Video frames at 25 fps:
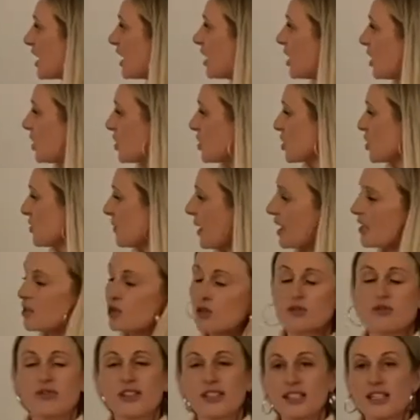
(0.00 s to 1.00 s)
you can do
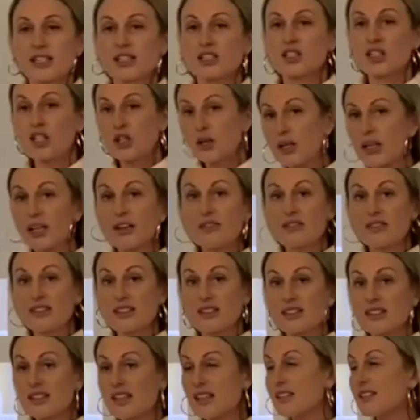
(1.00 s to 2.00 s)
astrophysics, nuclear
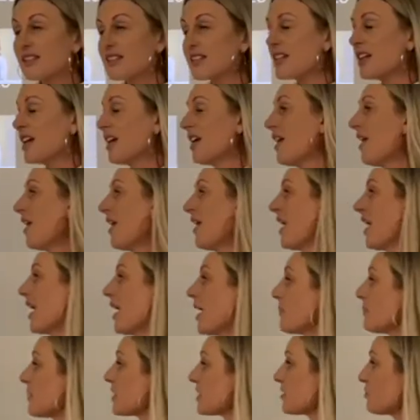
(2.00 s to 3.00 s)
physicist,
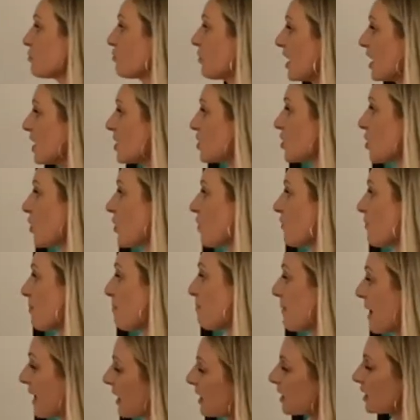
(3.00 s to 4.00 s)
there's a range of
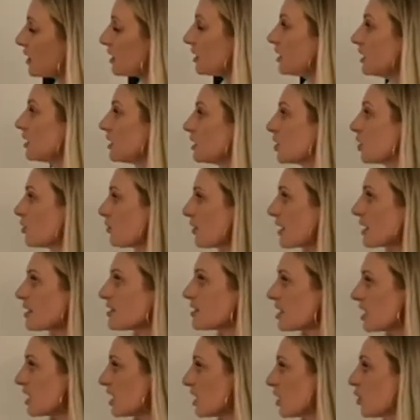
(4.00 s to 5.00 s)
medical careers that
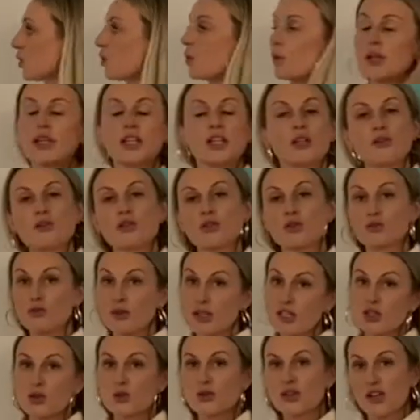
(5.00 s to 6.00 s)
you can go into, so
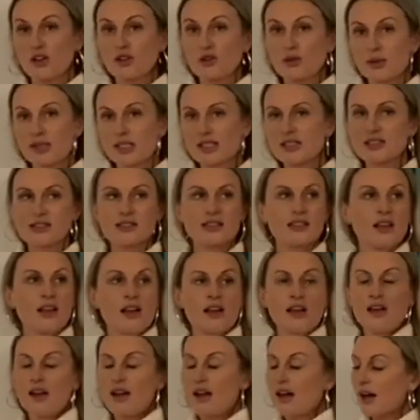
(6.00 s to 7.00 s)
radiotherapist.
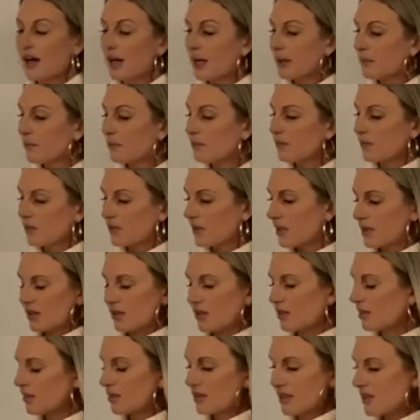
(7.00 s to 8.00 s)

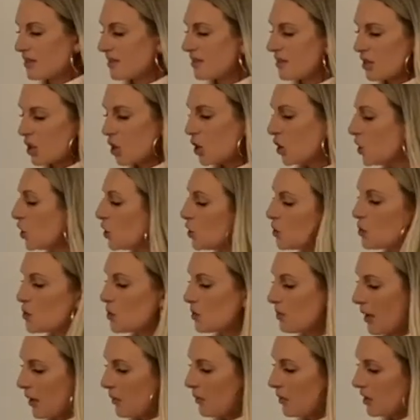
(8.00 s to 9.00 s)
There's a huge
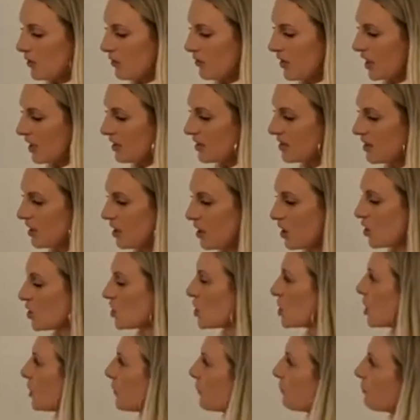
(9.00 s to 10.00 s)
amount of things that you
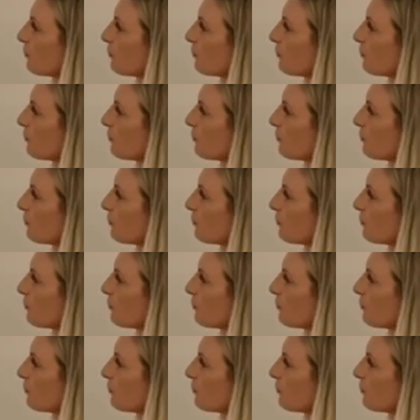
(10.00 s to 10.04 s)
can do.